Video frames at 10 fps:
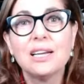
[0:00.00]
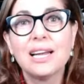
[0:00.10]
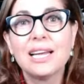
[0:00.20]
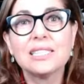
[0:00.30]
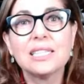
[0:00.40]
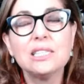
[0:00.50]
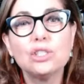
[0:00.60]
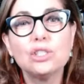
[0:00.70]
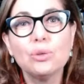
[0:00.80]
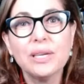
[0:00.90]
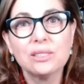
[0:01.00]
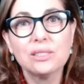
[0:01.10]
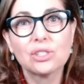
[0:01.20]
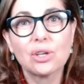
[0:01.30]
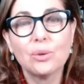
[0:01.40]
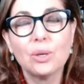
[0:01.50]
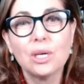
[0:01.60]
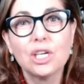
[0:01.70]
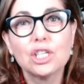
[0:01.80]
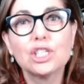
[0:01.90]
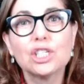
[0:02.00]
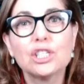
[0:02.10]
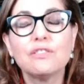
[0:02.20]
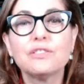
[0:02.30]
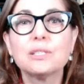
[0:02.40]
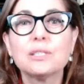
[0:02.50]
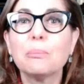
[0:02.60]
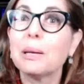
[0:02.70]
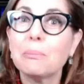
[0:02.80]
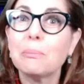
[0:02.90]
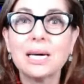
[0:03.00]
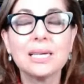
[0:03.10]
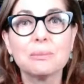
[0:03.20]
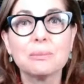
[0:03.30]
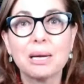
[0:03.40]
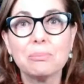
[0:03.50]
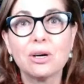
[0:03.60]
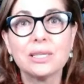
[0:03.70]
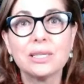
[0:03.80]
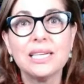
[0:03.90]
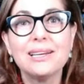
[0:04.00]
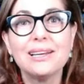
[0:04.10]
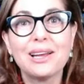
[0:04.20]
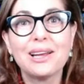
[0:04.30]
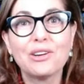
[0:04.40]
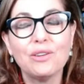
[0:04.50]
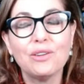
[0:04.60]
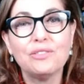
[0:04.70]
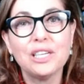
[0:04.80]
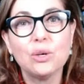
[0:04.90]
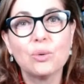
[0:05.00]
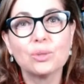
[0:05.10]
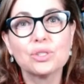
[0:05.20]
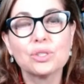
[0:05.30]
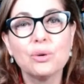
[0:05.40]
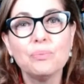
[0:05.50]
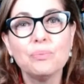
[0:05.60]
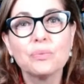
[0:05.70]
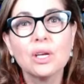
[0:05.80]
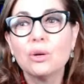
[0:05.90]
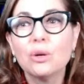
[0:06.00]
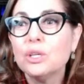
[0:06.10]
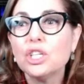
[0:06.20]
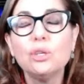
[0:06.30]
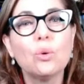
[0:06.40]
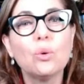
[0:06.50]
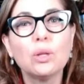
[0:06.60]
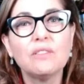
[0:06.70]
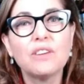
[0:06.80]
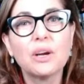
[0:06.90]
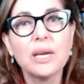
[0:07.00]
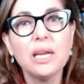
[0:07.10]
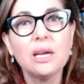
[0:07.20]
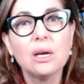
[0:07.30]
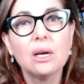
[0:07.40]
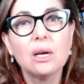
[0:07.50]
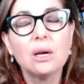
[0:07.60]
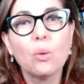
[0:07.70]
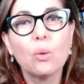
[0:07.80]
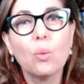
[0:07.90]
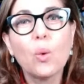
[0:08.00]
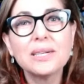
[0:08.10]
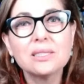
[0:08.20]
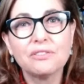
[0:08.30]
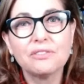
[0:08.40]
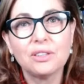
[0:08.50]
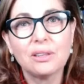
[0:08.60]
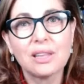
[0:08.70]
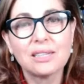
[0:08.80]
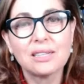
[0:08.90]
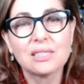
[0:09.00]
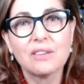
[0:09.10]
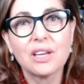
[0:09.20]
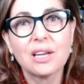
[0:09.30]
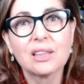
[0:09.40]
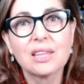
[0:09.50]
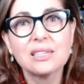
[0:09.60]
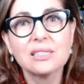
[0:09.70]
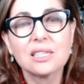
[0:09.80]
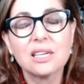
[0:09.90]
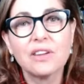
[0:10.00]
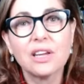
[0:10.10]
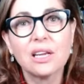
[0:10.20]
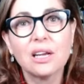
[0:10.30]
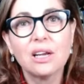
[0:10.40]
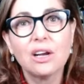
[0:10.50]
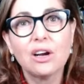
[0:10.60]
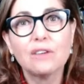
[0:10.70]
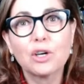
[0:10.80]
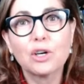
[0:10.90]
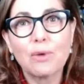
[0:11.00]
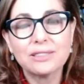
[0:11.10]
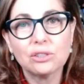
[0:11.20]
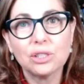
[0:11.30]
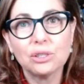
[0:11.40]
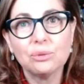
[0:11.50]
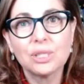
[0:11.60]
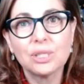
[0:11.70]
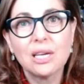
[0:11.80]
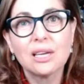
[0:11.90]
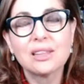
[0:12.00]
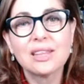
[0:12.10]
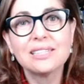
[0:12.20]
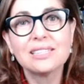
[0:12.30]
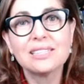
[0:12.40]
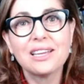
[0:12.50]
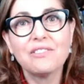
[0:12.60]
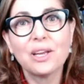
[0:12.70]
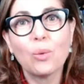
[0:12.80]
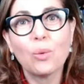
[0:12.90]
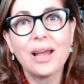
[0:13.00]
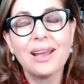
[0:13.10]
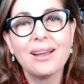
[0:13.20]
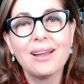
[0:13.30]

And in doing so, shift my mind, my body, and hopefully yours. So wishing you all a very wonderful Thanksgiving, a Thanksgiving of gratitude, a Thanksgiving where,